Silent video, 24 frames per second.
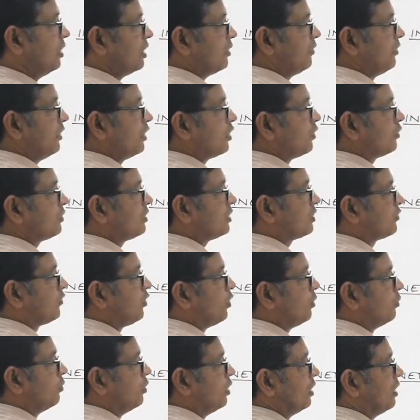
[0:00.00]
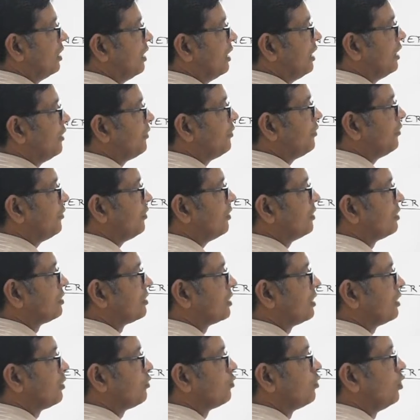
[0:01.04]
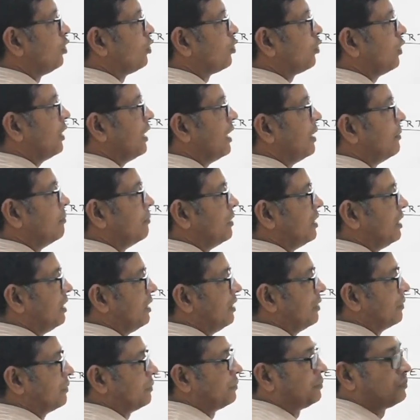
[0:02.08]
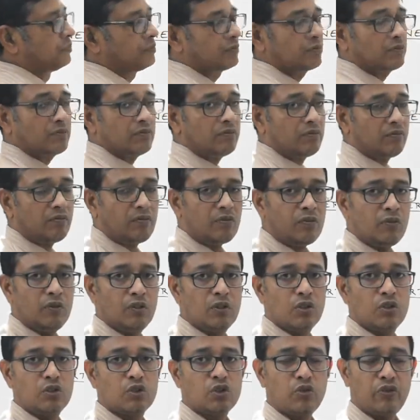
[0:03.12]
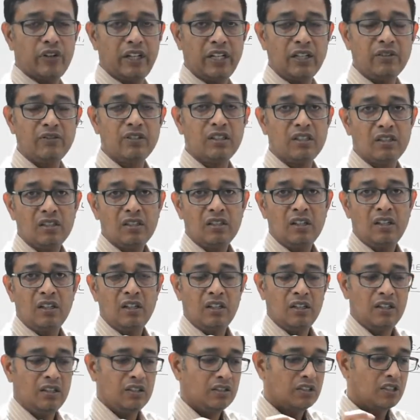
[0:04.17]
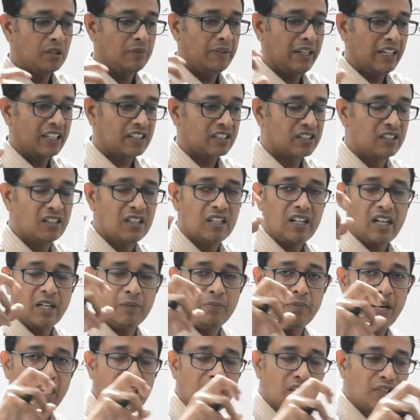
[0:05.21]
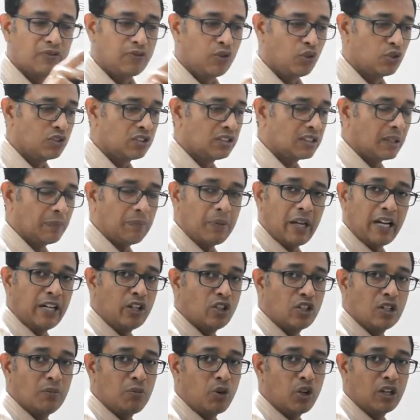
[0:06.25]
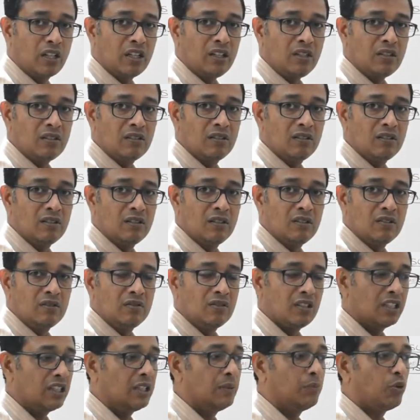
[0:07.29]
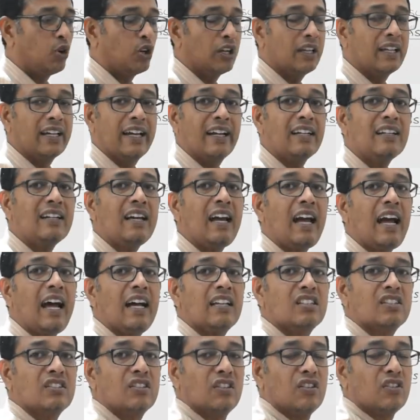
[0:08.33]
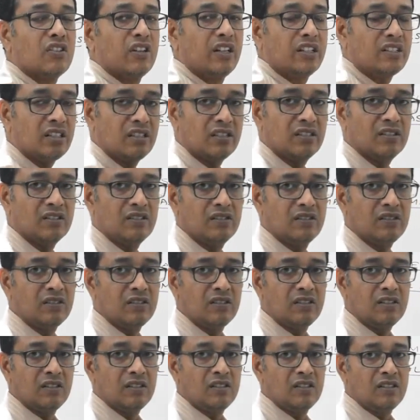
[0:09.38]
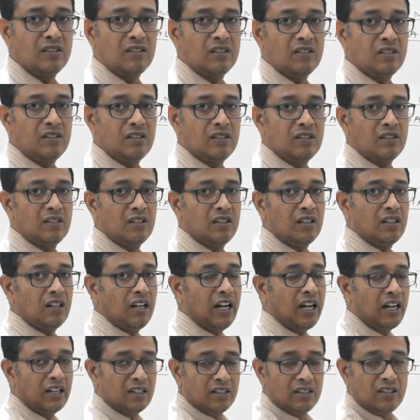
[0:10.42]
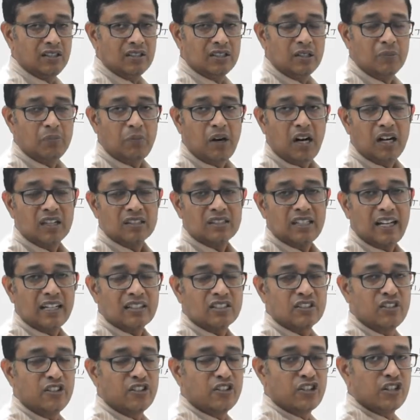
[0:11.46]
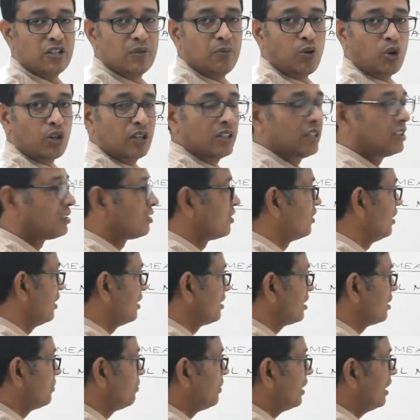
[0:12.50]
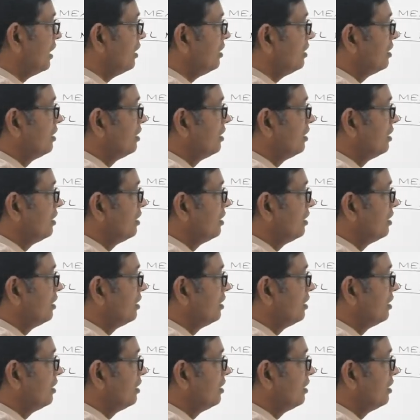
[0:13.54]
aware of this formula, F is equal to ma. So whenever some external unbalanced force is applied on the body, then the body gets accelerated, and the mass acceleration in the body is related by